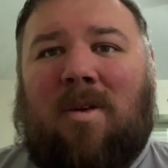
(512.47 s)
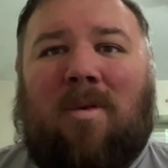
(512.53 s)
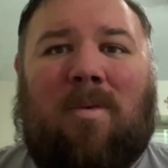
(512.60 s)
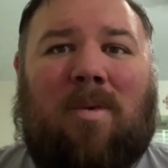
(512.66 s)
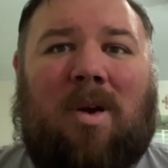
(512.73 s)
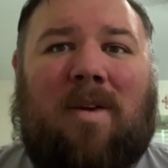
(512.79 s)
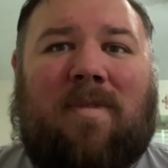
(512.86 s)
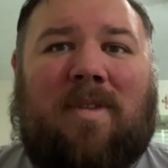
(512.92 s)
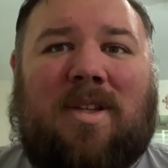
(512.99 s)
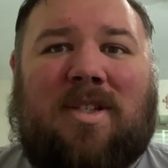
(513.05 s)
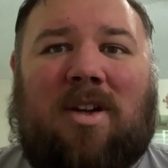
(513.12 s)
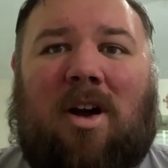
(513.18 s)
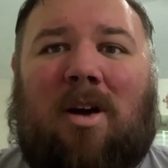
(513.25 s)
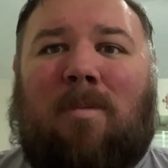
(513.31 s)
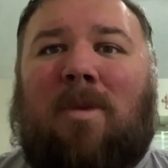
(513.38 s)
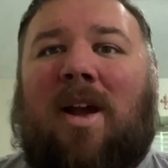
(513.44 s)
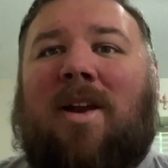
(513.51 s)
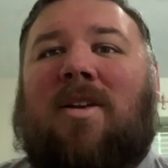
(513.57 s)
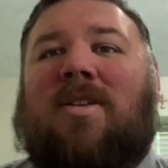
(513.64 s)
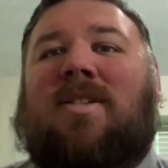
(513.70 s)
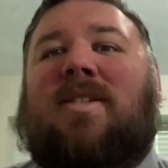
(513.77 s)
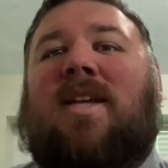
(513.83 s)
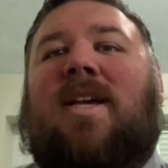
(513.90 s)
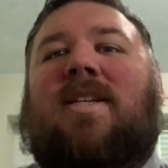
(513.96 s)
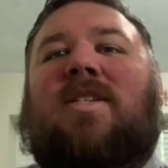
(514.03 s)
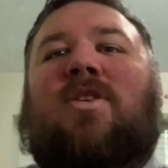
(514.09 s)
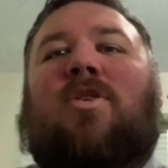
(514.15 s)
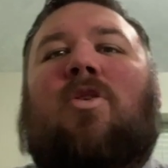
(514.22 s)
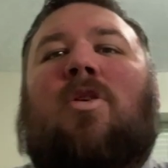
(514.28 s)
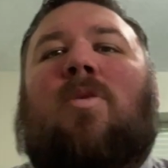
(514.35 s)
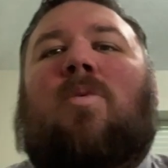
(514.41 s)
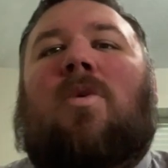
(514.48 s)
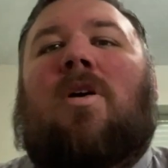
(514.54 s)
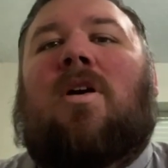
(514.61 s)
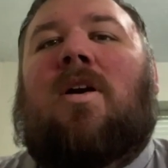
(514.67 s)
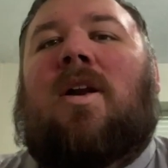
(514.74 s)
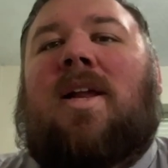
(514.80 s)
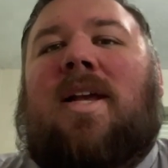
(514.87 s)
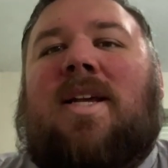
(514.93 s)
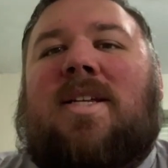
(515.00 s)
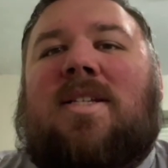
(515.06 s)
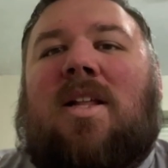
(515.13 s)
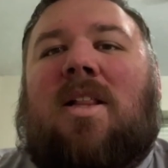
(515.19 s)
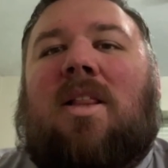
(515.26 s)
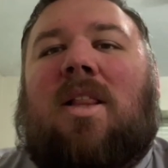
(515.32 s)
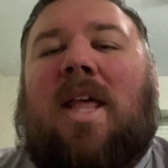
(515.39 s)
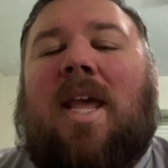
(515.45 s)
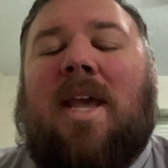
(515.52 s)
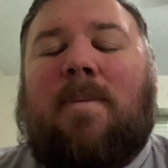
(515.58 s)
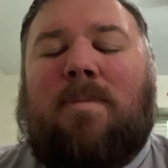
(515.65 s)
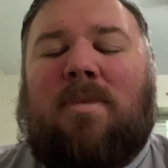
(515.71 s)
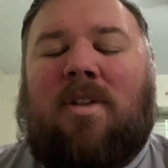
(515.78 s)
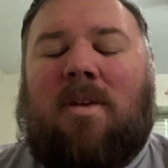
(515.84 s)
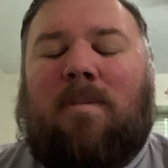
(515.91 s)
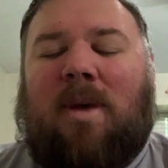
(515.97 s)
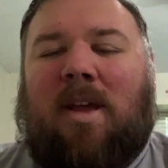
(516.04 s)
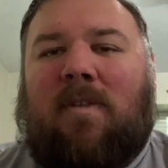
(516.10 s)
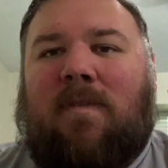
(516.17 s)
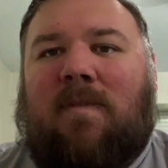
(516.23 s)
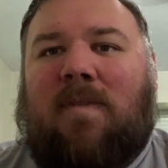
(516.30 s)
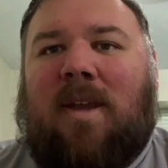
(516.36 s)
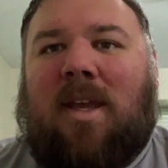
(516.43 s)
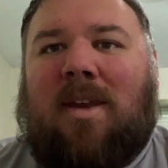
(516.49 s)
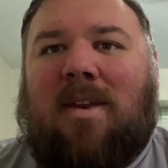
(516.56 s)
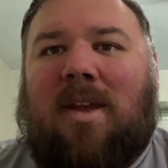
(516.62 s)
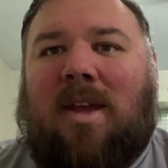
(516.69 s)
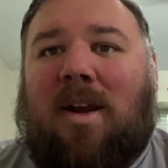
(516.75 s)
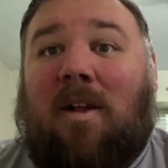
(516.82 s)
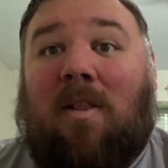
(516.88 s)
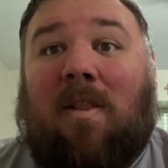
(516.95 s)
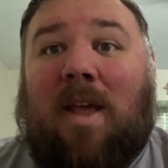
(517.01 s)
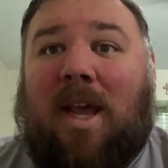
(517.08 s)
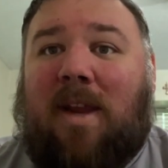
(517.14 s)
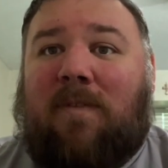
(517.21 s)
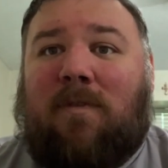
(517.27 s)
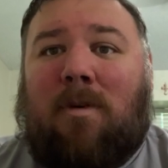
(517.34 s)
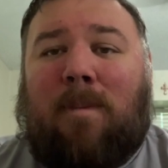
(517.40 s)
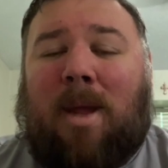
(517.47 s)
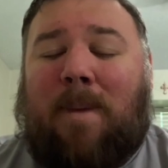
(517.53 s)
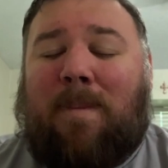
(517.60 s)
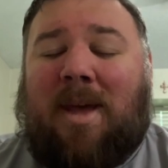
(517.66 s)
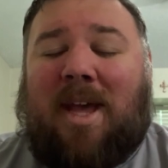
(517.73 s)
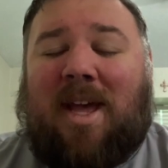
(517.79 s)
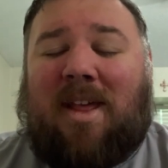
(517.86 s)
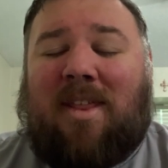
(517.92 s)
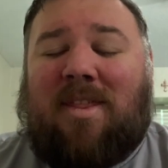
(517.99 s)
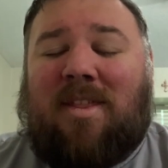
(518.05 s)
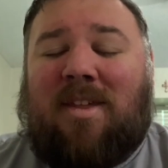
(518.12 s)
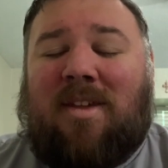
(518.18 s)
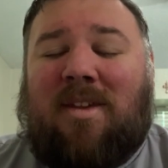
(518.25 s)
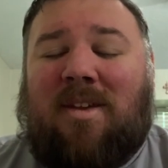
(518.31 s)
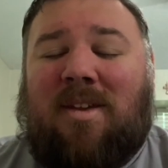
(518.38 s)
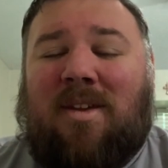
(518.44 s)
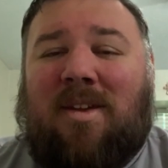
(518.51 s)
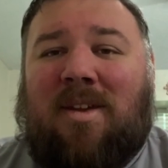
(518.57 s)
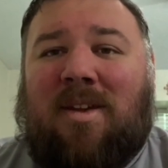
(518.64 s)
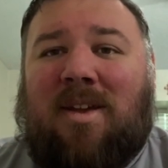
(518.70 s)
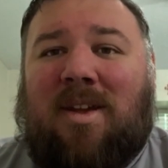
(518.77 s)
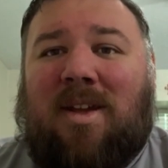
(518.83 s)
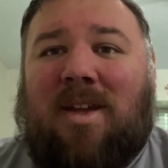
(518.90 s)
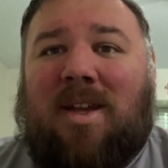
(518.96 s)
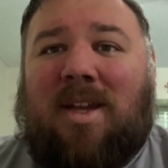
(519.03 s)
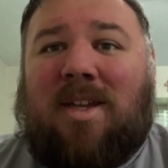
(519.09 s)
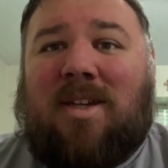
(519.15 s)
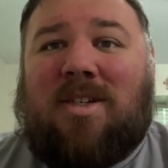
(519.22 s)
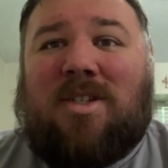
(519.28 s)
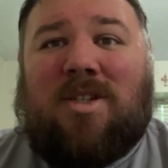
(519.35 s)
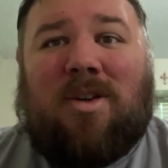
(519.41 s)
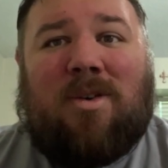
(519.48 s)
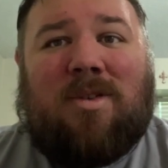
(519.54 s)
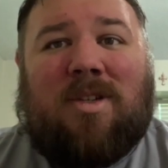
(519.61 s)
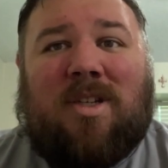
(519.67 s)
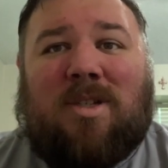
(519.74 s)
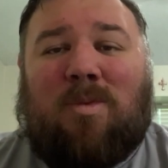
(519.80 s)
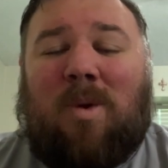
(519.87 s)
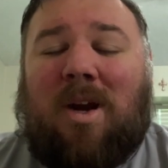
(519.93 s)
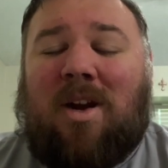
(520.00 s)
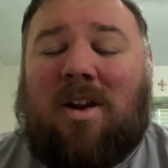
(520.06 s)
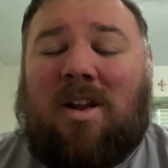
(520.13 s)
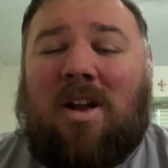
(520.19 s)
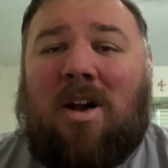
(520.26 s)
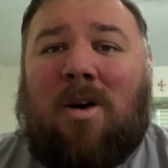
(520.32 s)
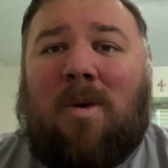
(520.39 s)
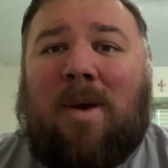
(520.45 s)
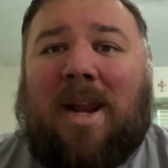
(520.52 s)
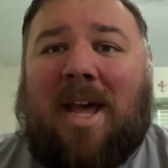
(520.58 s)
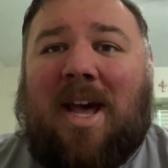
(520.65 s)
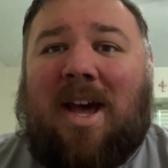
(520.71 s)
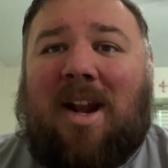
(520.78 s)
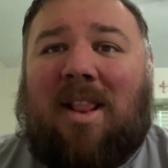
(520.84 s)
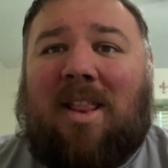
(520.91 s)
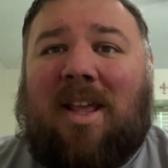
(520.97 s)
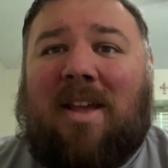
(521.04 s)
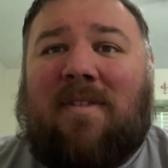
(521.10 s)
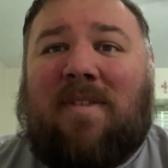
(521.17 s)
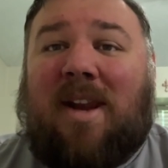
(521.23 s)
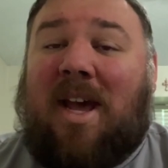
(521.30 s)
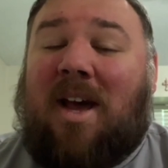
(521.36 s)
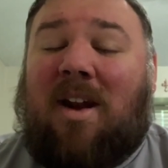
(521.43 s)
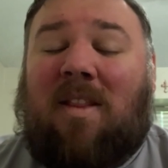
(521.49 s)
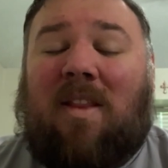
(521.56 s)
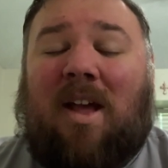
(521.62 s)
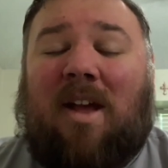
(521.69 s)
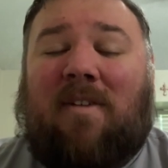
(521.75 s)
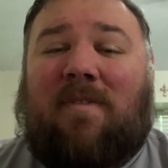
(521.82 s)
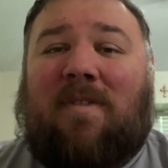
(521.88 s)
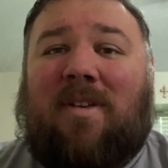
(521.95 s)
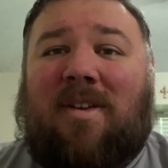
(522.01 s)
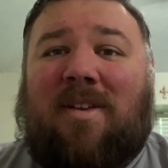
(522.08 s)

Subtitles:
One of the psalm writers says, "Your word is a lamp to my feet and a light for my path." It shows us where to go and how to live and how to love.